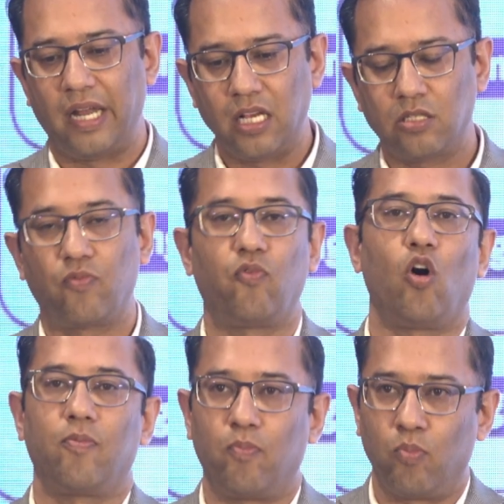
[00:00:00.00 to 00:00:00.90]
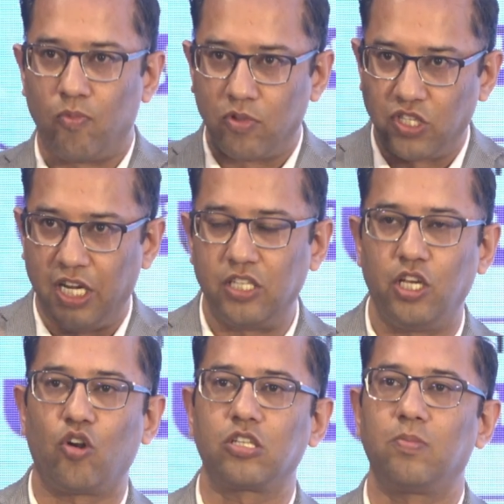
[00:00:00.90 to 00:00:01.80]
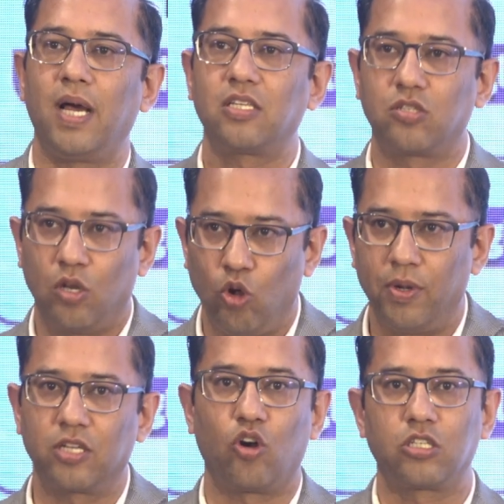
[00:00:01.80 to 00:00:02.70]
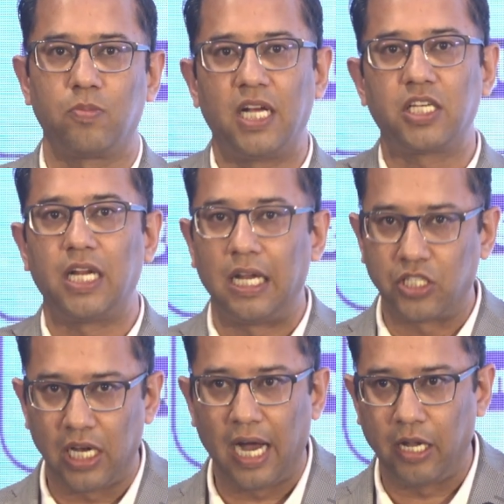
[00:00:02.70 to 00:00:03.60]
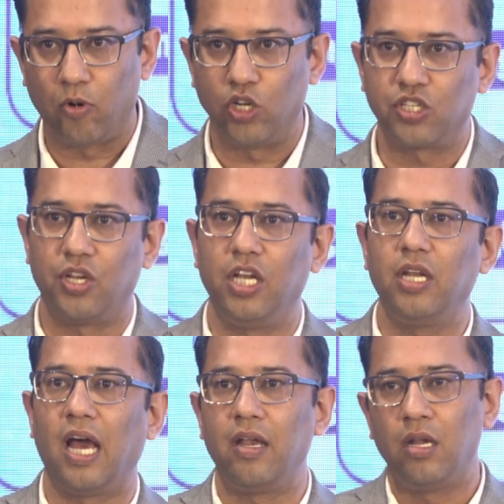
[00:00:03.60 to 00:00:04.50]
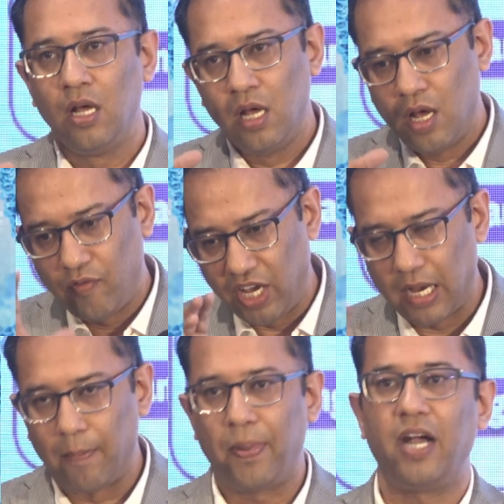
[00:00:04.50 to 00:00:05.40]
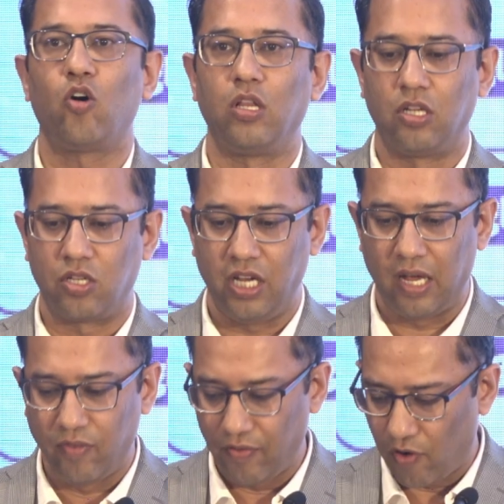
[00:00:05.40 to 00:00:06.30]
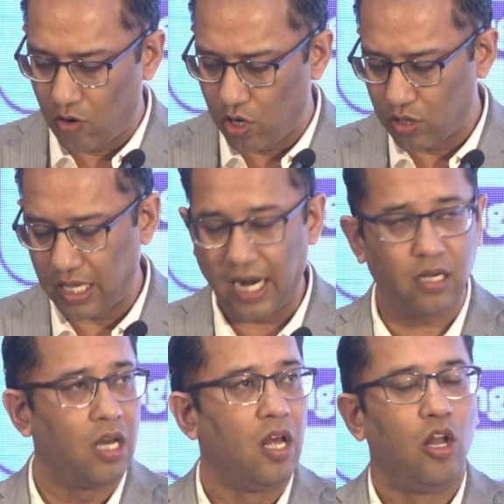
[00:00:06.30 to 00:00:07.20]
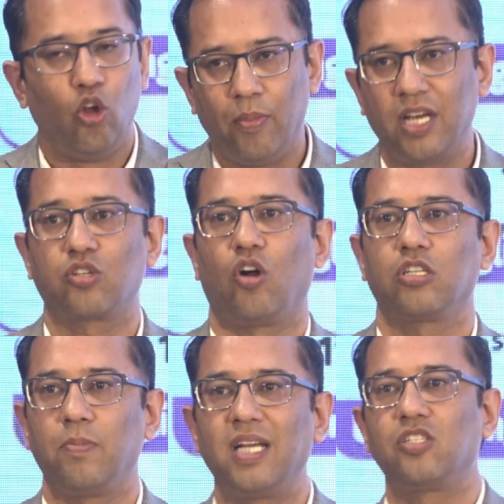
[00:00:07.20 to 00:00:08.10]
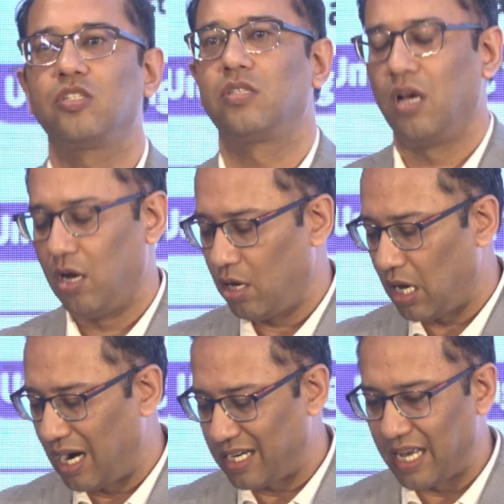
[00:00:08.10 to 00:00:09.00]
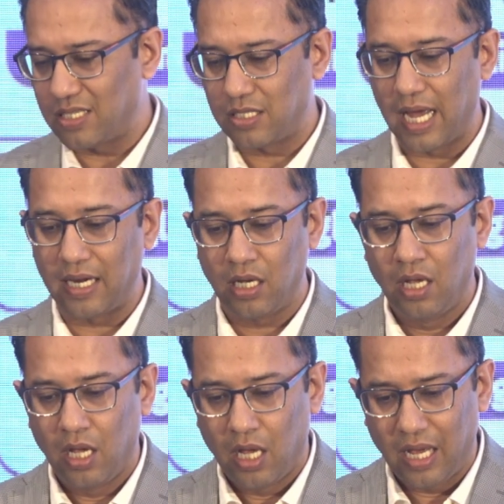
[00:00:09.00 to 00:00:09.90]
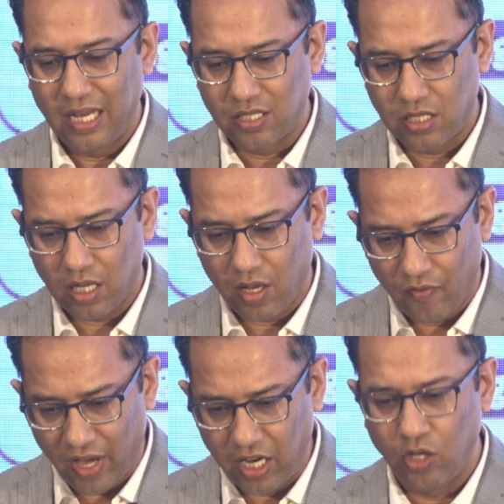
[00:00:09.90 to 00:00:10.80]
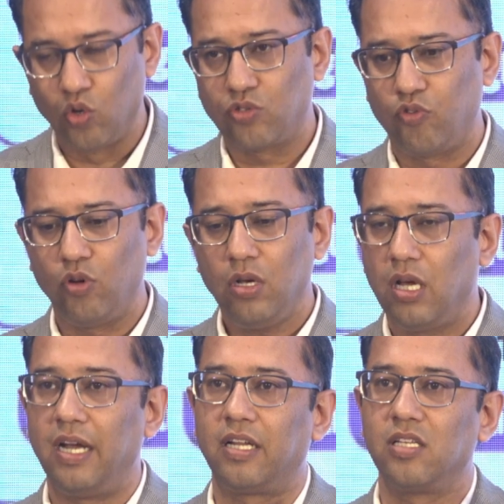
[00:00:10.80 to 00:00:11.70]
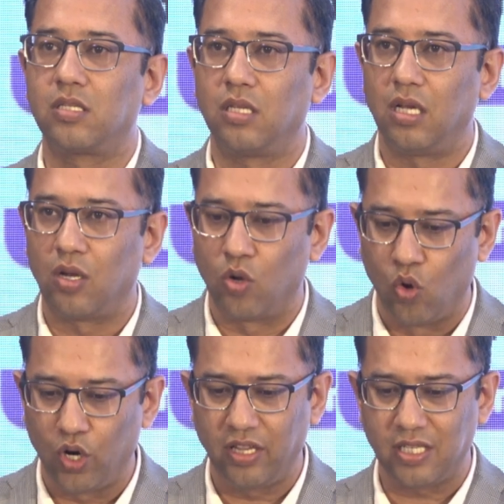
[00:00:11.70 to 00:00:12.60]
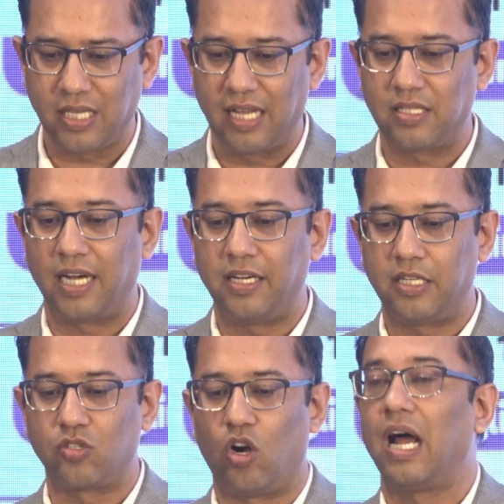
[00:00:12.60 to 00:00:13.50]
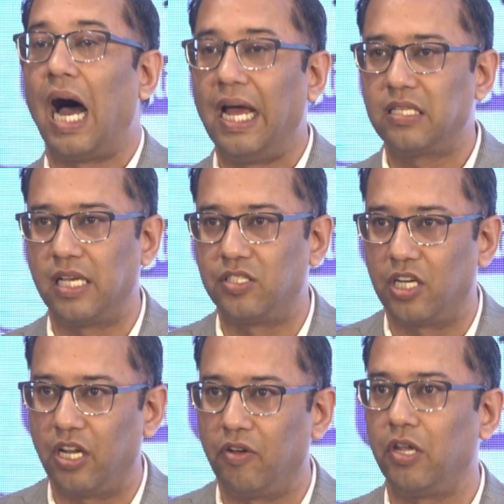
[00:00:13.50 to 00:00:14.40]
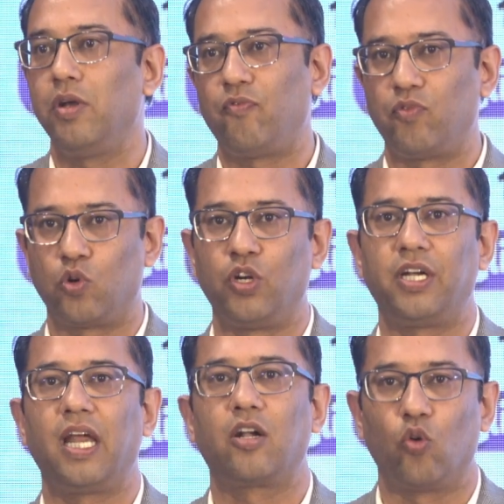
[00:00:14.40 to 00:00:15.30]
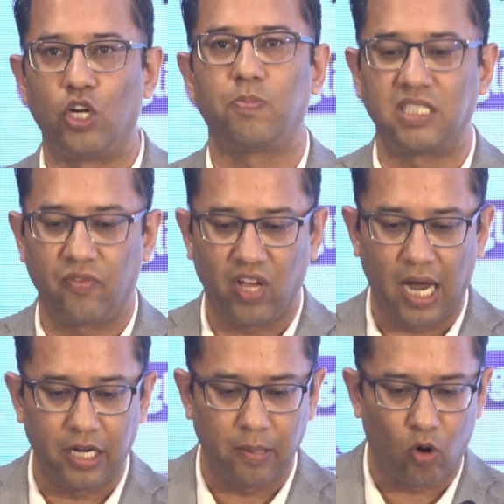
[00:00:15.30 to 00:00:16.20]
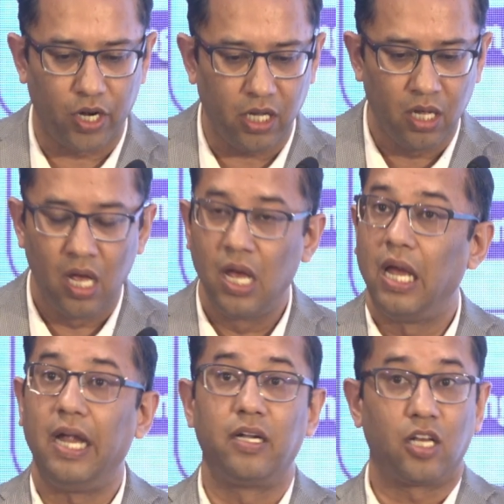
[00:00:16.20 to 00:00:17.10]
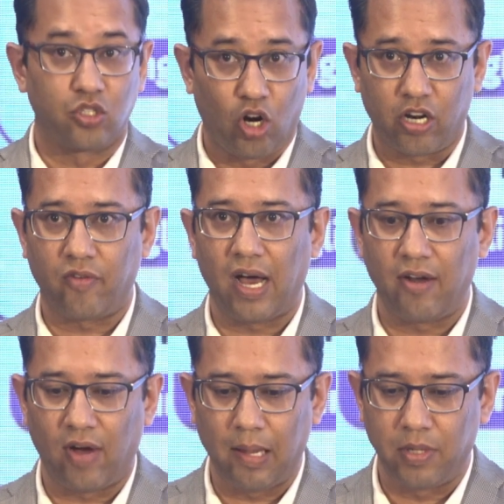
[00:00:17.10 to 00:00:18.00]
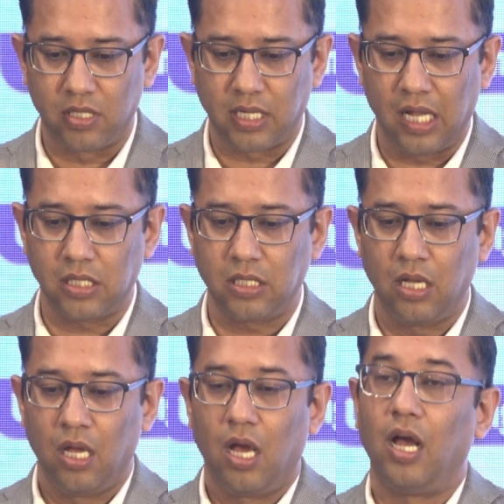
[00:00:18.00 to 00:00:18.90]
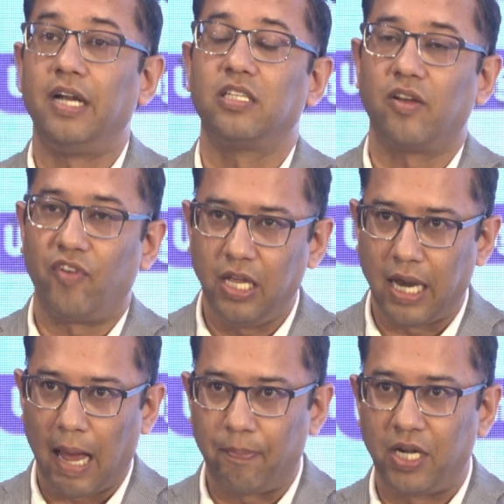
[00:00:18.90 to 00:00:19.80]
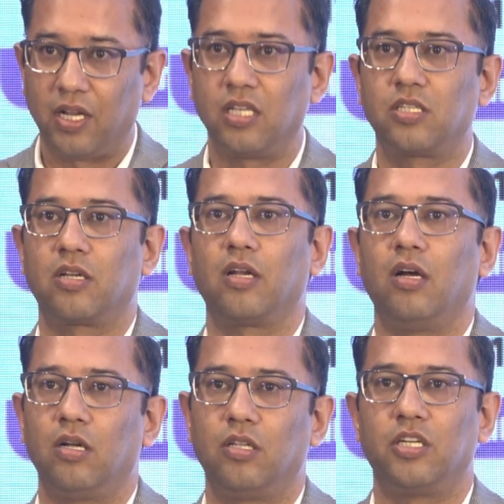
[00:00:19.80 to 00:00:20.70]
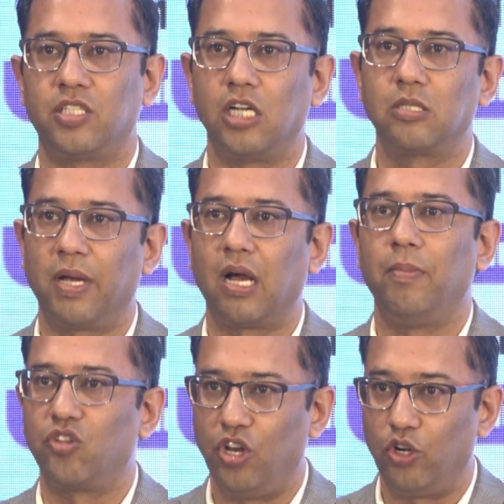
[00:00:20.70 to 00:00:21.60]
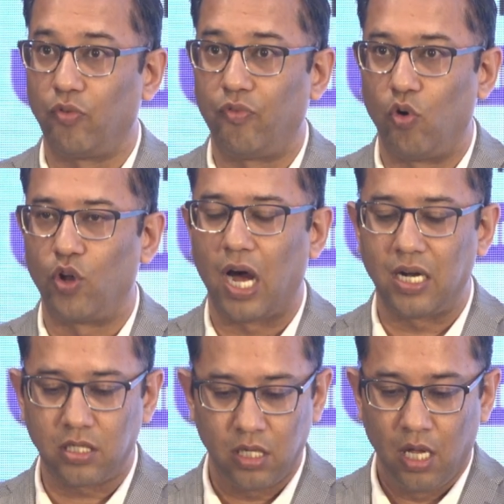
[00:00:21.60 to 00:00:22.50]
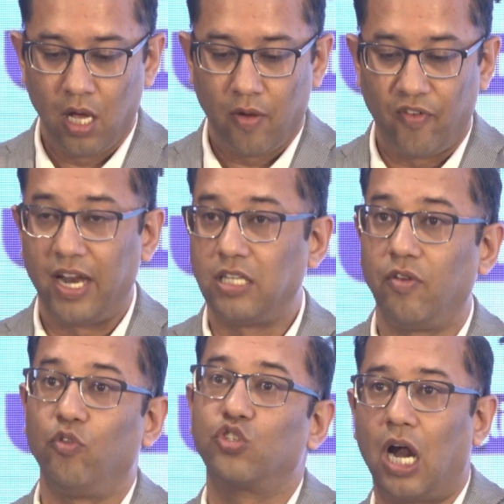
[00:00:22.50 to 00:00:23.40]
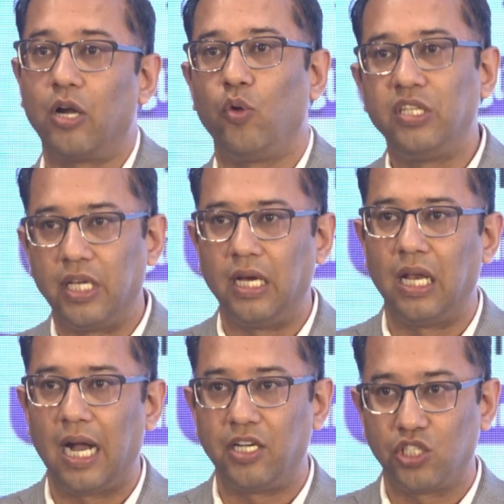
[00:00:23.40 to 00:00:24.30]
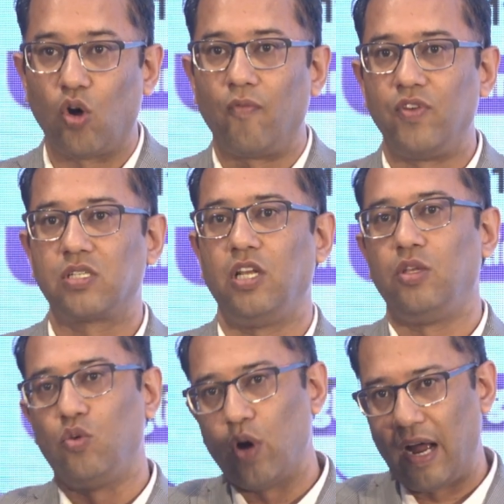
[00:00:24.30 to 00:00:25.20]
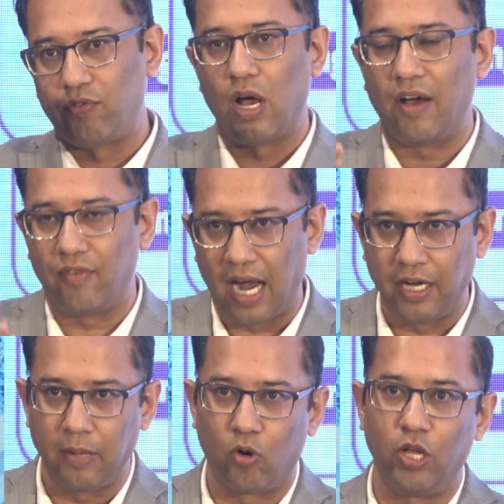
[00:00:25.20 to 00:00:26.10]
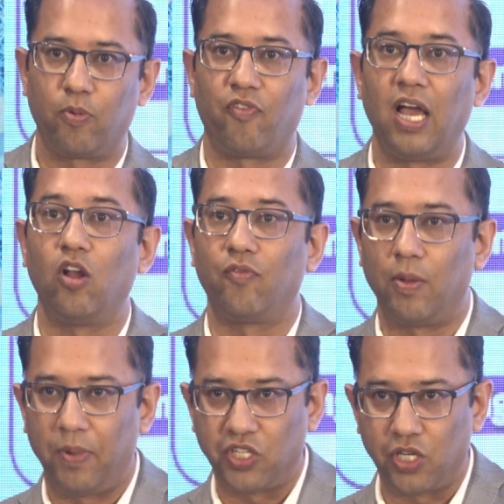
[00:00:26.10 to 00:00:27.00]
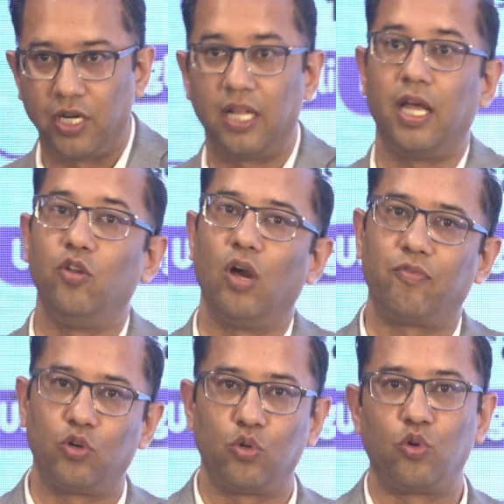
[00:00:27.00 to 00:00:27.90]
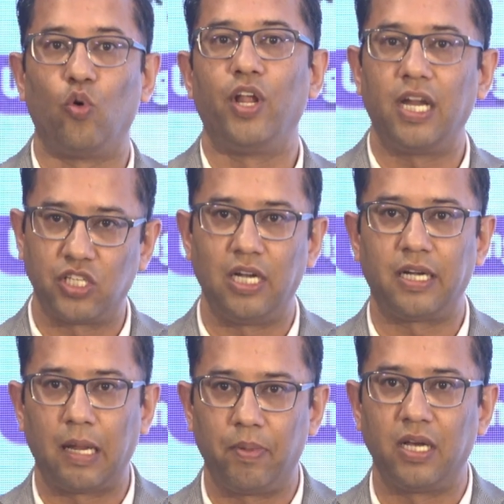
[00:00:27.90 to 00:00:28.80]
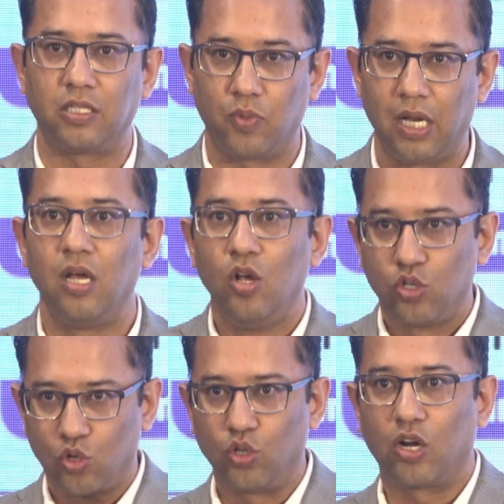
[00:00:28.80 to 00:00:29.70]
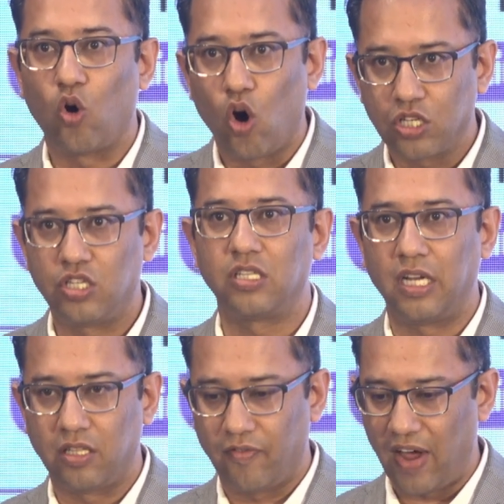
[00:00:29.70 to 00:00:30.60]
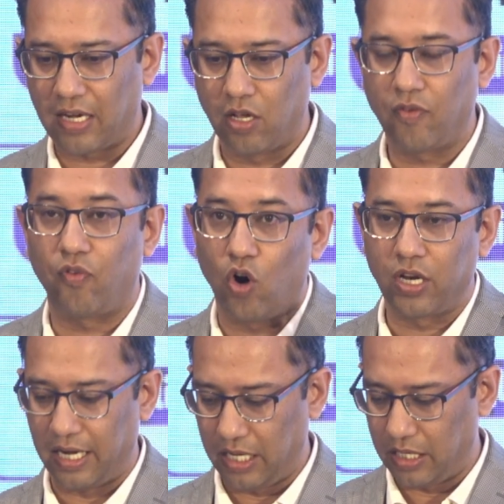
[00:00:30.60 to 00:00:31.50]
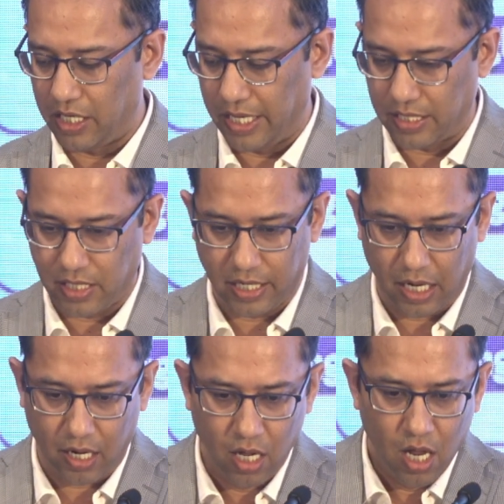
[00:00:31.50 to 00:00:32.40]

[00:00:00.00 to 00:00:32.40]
tests for CTC crossmatch, Luminex crossmatch, and HLA antibody screen, and we compared all the three, and we found out that Luminex crossmatch is a test that is very useful. It is good in the sense that it has got high sensitivity to detect donor-specific antibody. It does not require viable cells. It is a very rapid test. The results may come in 3 to 4 hours. Whereas if you start doing single antigen, obviously you have to have antibody profile of the patient, and then you have to do donor HLA typing as well. So the cost is another factor for getting the DSA done.